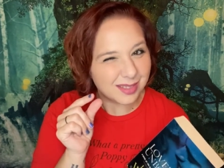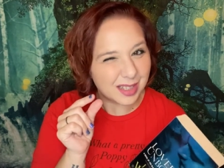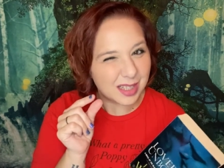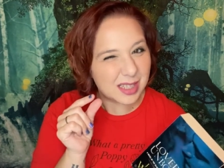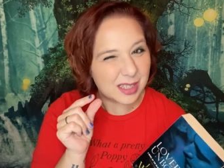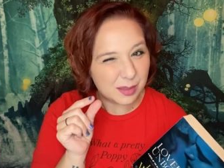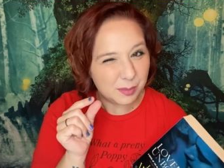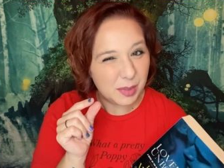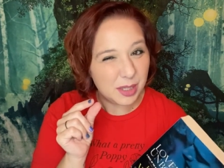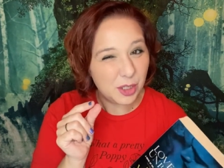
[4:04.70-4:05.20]
A
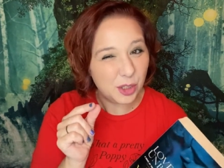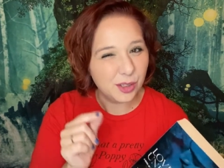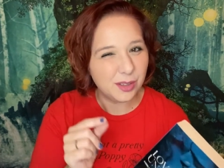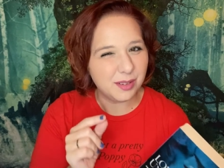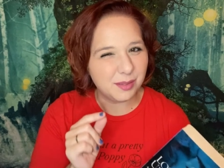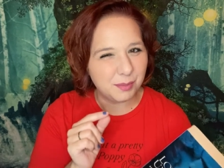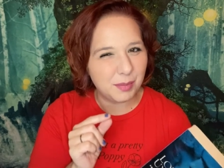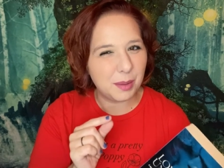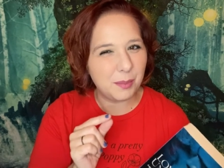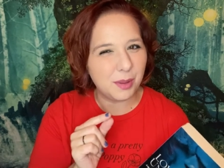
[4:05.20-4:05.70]
smidgen,
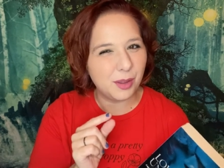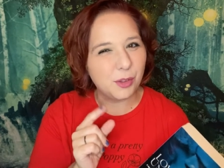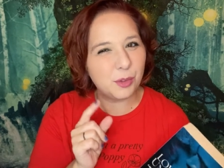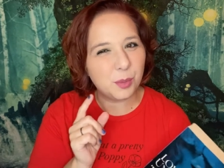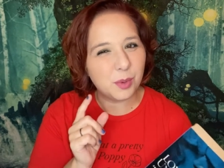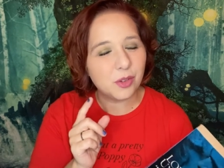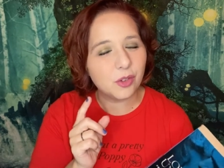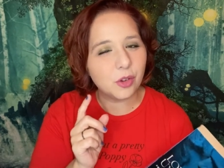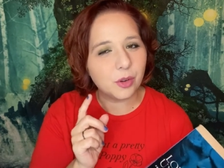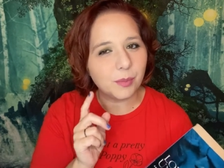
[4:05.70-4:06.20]
maybe a
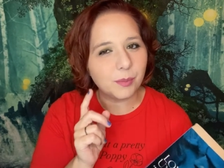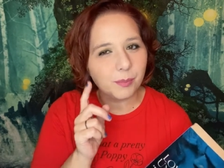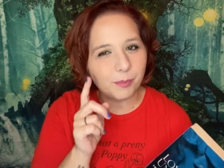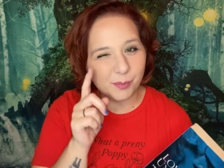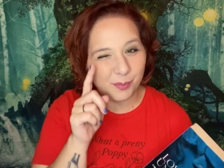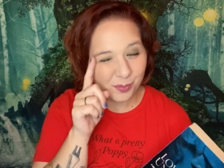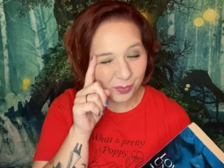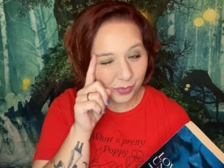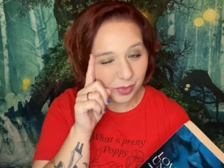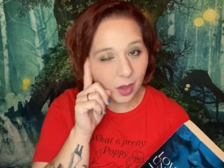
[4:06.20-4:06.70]
smidgen.
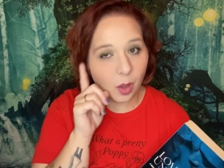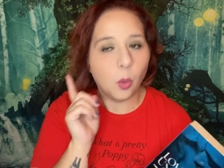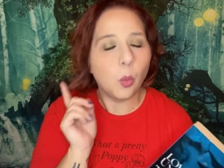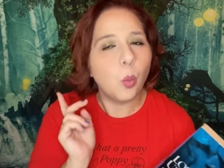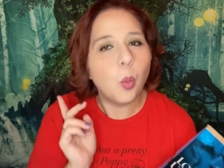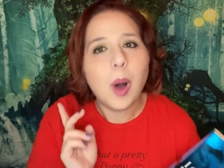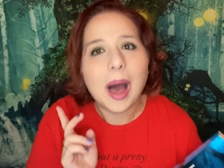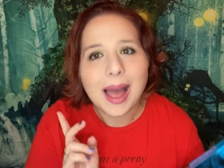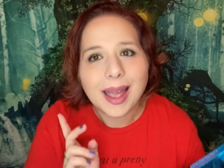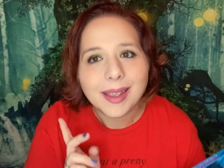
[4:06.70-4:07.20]

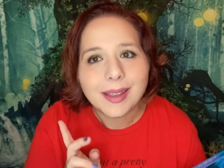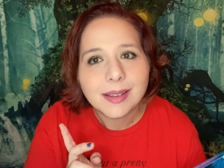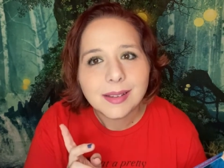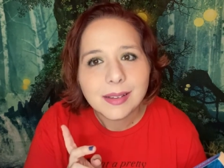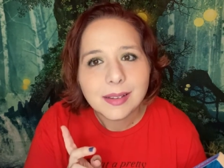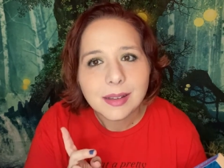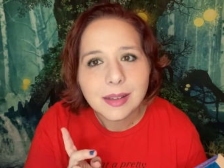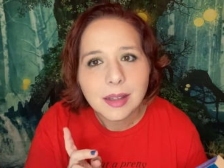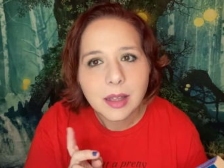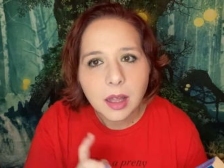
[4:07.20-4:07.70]
Why?
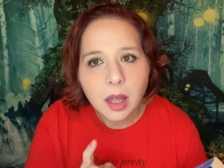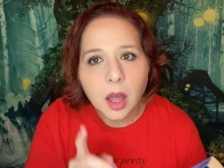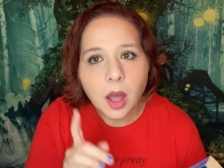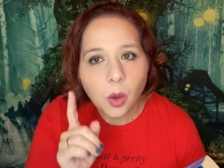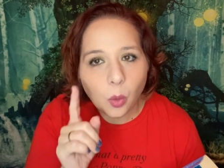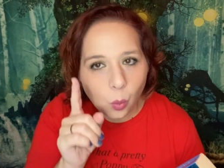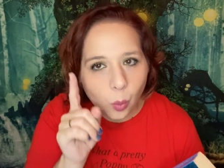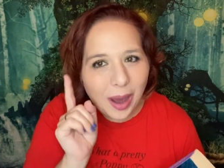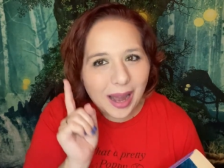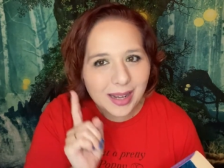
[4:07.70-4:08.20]

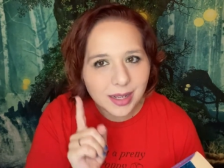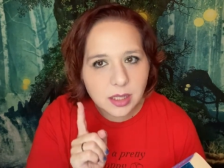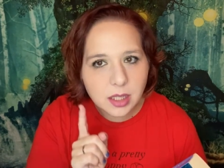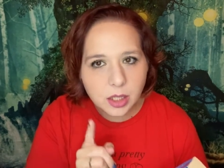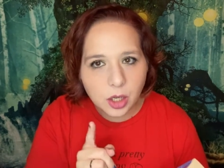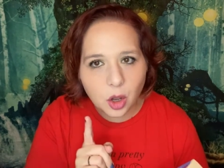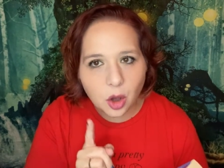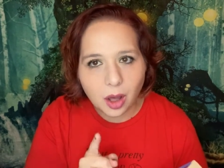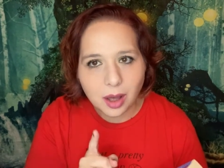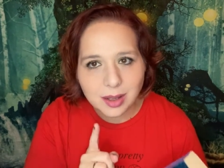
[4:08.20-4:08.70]
Why does
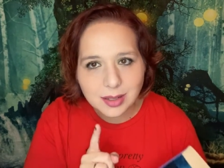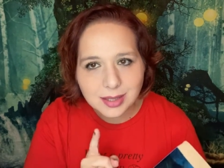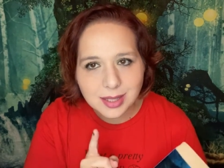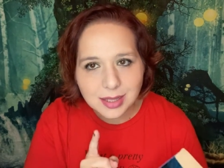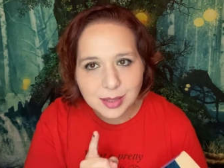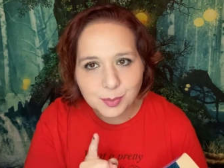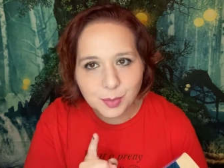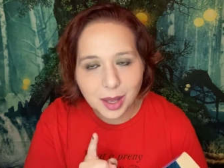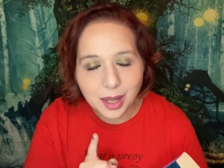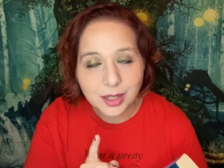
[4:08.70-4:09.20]
it cost
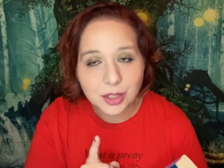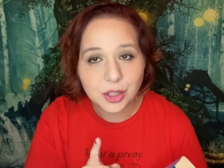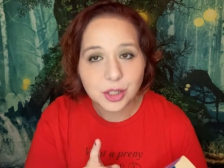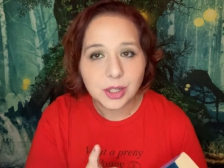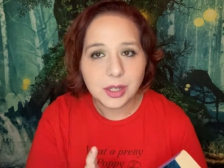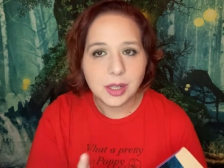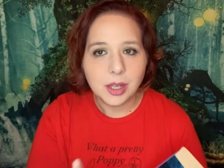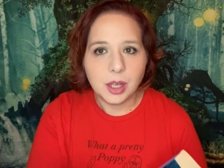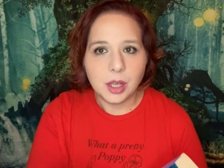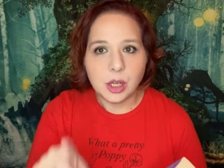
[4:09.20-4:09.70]
as
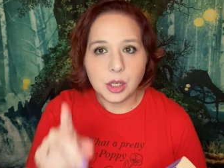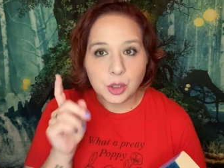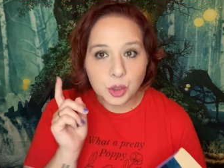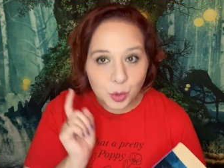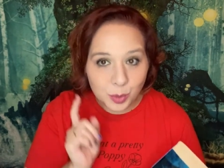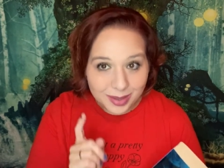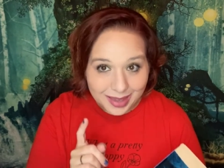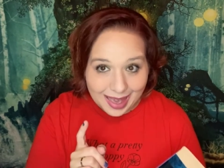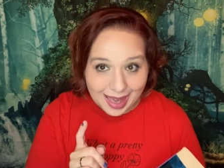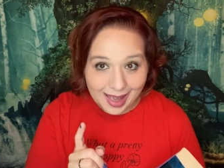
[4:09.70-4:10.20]
much
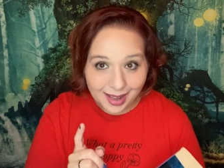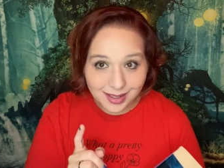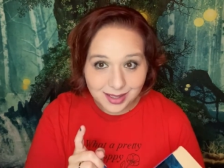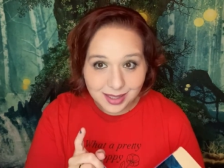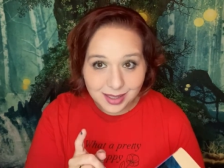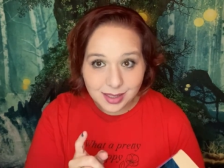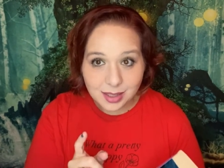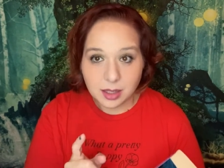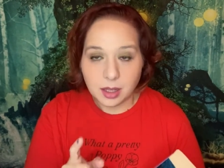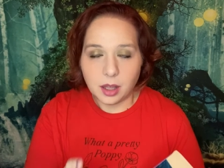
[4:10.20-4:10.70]
to
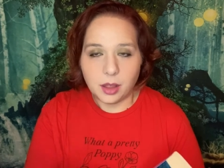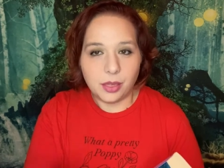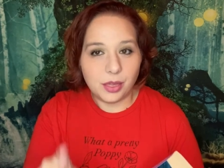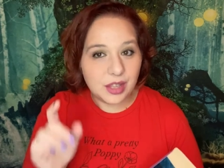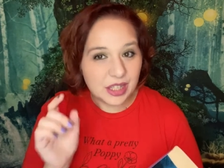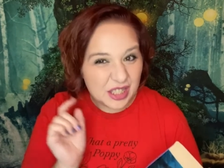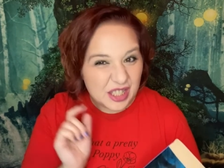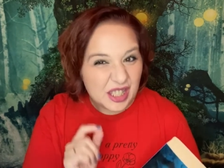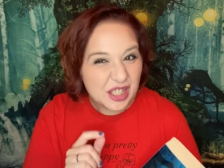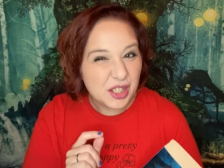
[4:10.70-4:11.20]
get
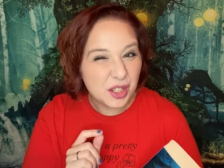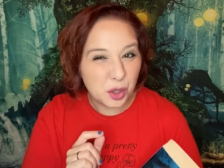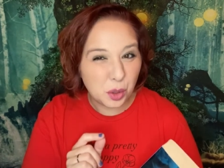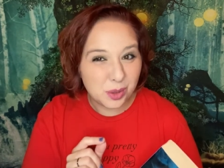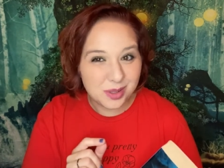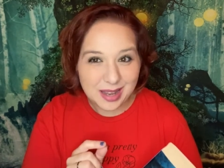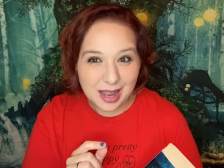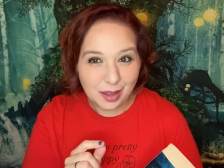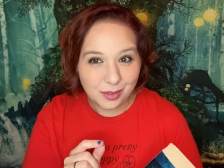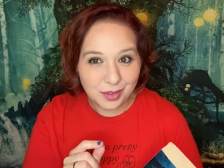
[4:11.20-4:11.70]
the
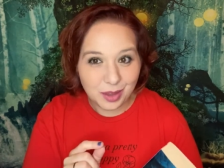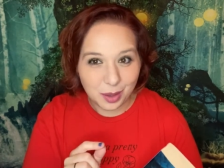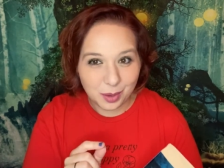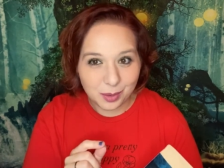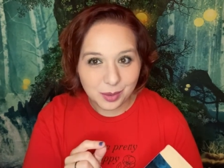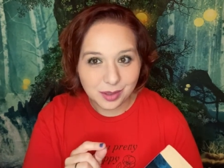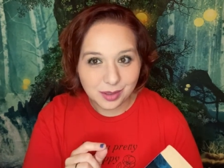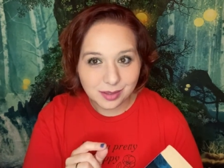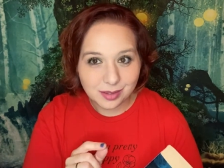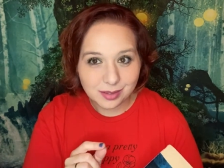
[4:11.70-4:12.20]
digital
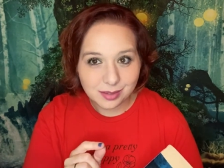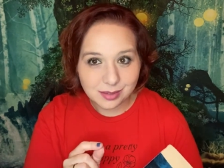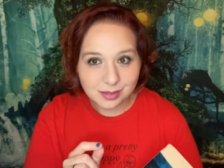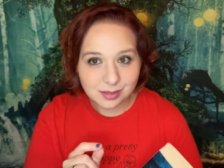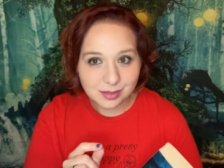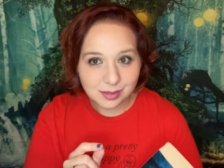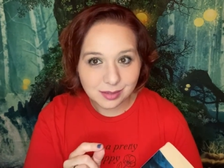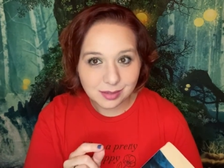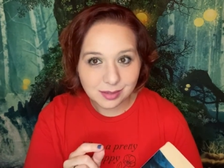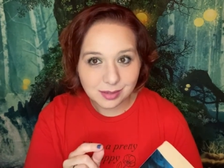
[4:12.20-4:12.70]
download
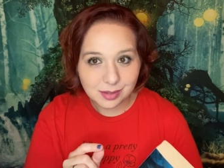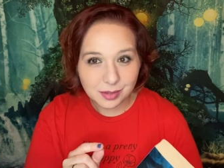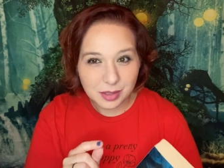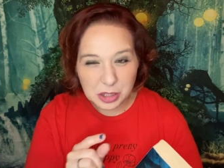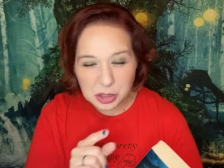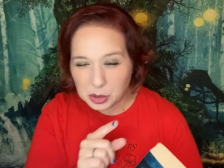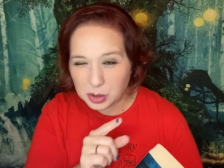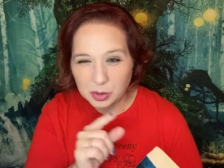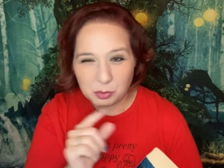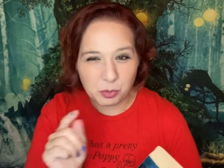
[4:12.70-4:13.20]

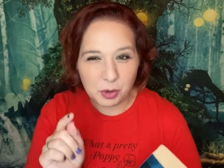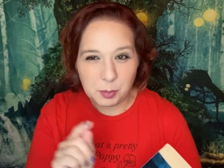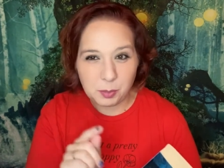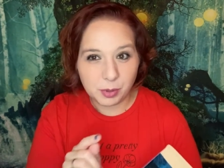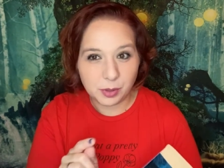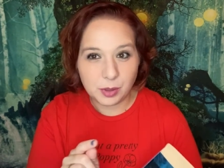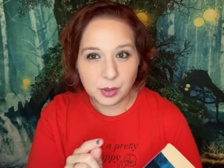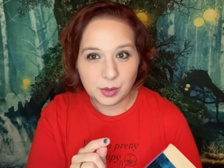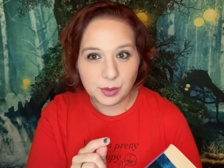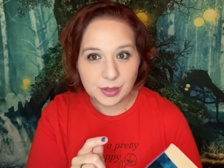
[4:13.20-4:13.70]
that you can
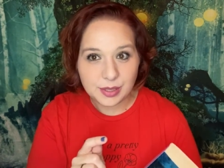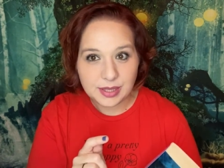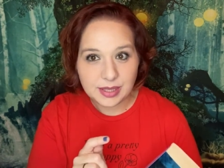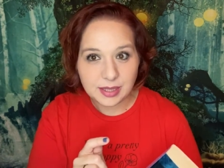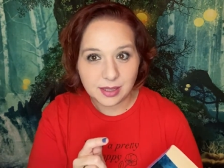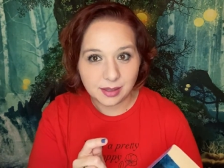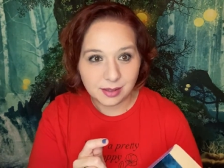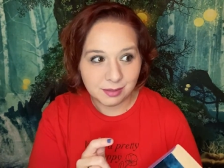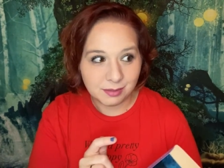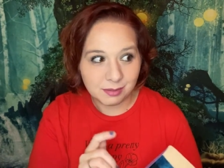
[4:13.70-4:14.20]

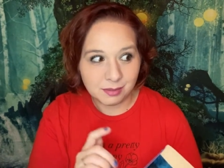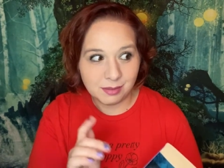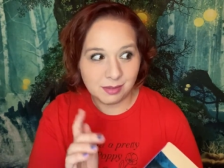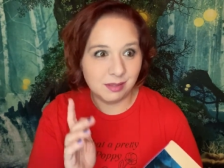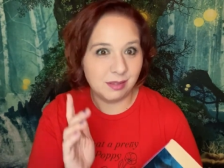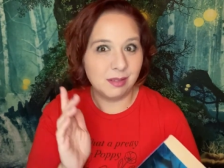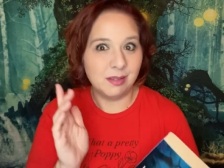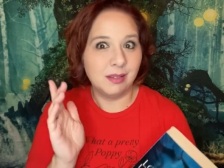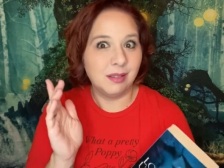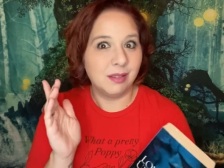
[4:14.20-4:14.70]
reproduce
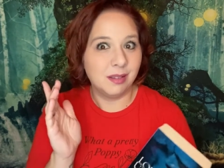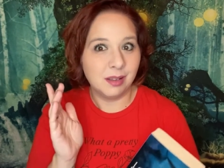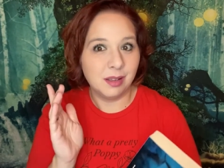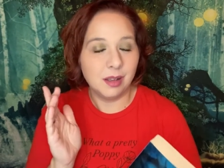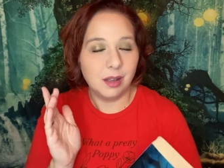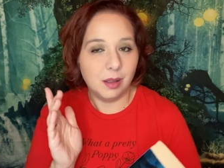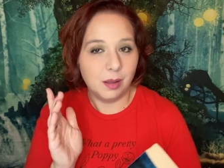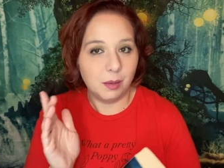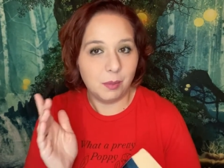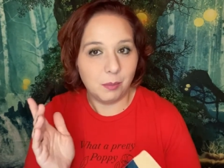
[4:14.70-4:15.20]

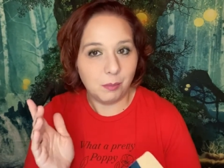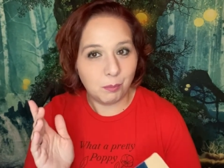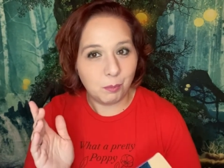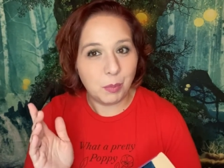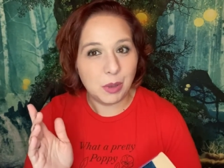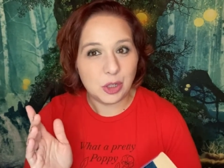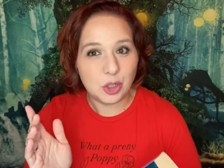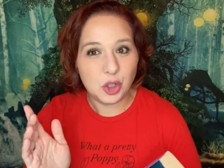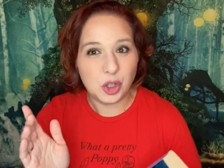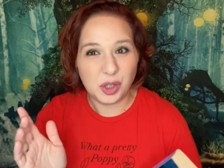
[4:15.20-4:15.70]

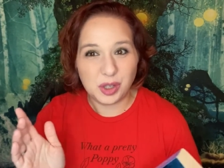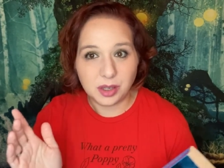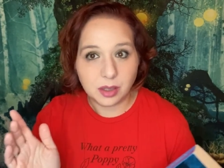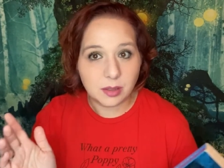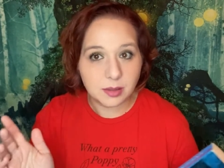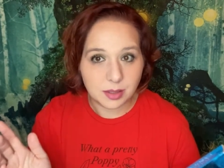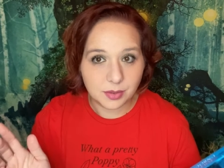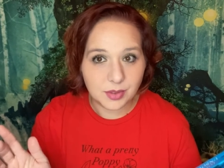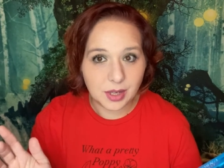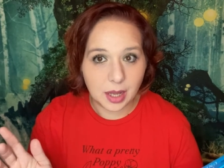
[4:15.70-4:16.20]

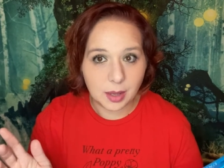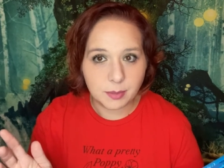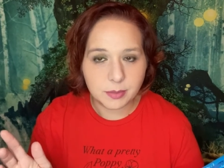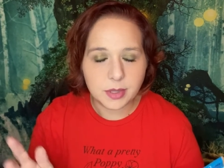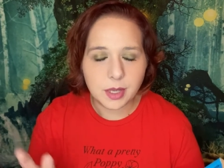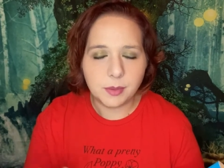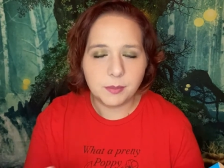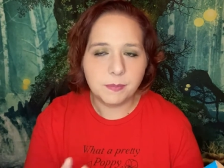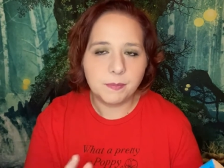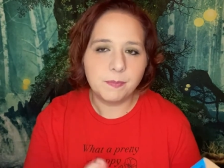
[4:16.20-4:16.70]
bajillions of
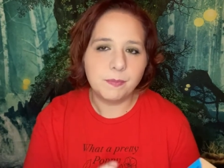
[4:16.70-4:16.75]
times?